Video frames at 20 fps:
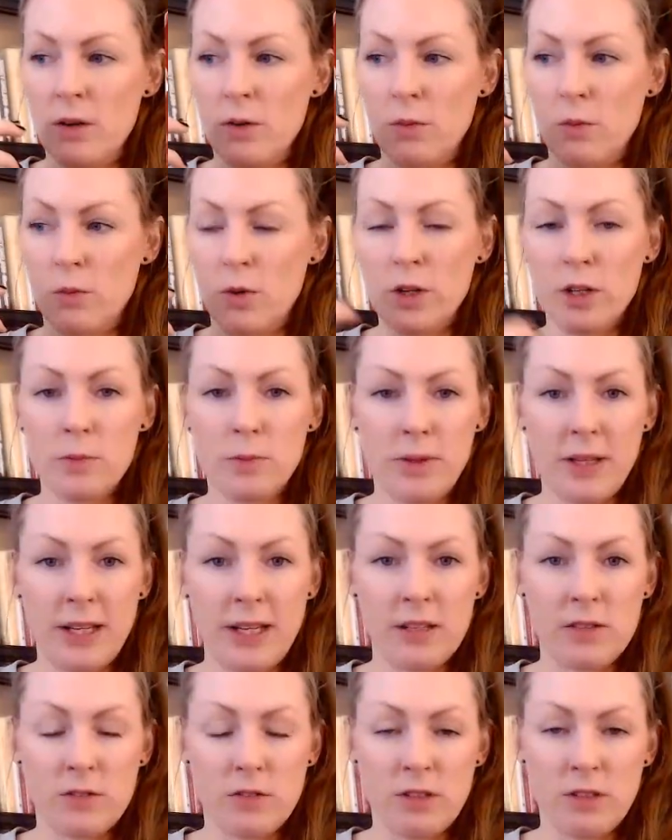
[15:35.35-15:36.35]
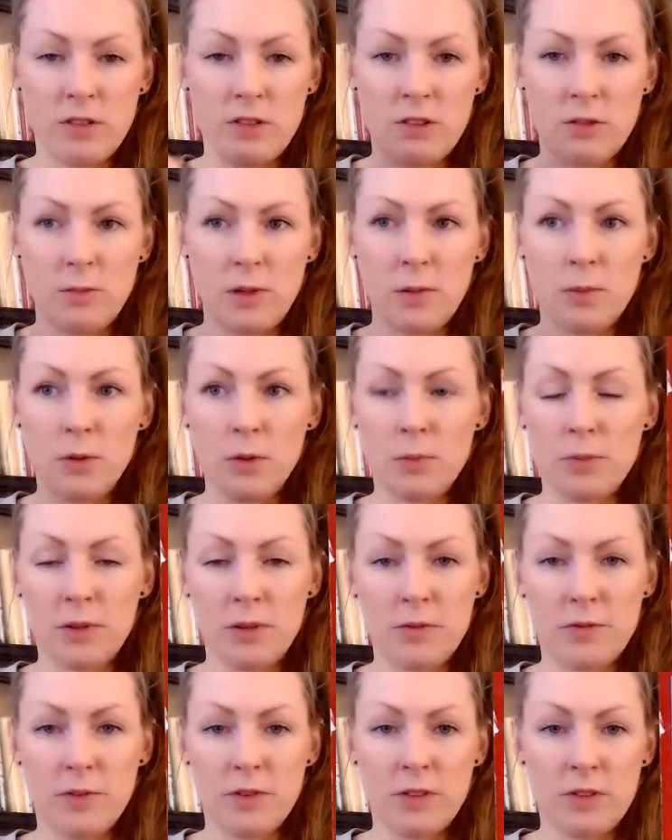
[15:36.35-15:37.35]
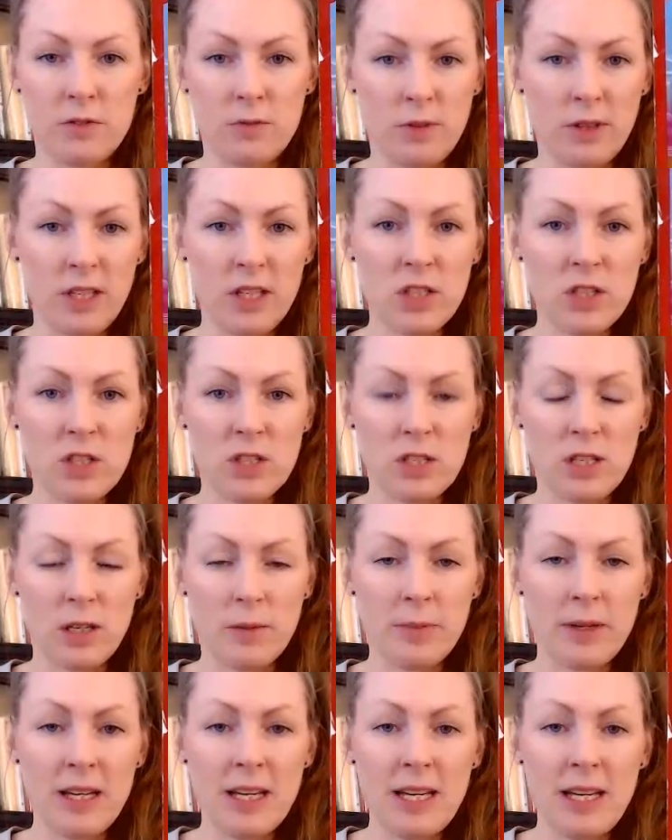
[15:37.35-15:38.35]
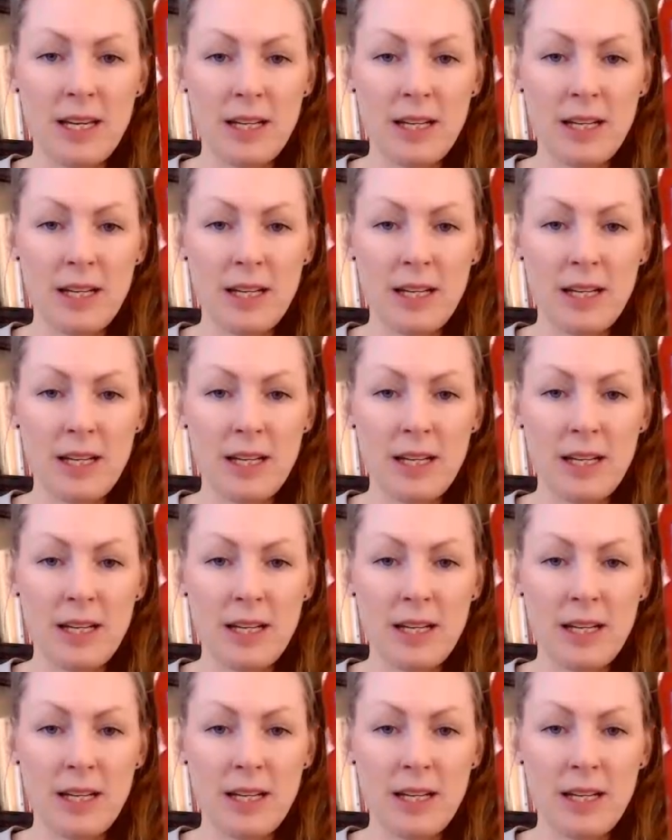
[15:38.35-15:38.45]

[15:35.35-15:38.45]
workplace, or this is my blueprint for this relationship.